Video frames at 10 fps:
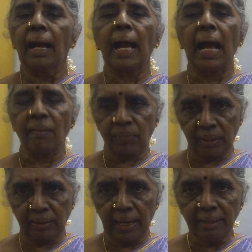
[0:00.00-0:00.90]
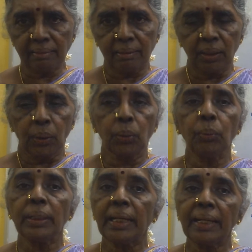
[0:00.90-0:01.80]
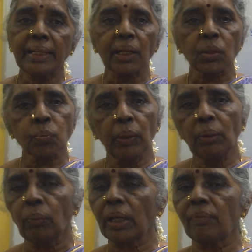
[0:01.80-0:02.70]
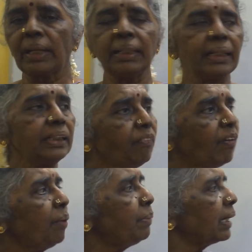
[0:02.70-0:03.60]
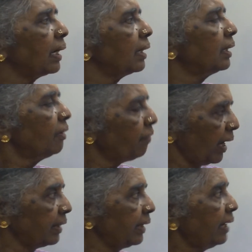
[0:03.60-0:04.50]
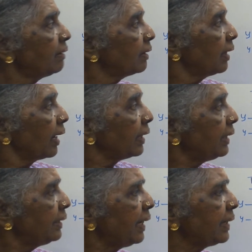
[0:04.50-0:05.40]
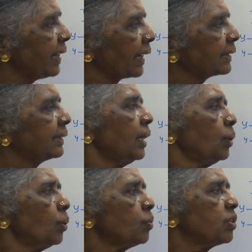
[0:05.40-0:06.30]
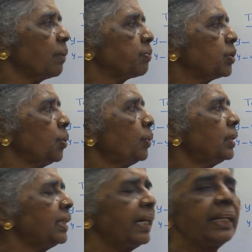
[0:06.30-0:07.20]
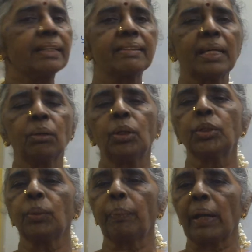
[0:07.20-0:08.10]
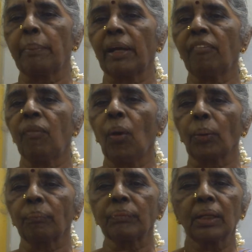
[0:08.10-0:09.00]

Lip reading: After that, you need x1, y1 in the formula. For that, in the x, you substitute t is equal to pi by 4.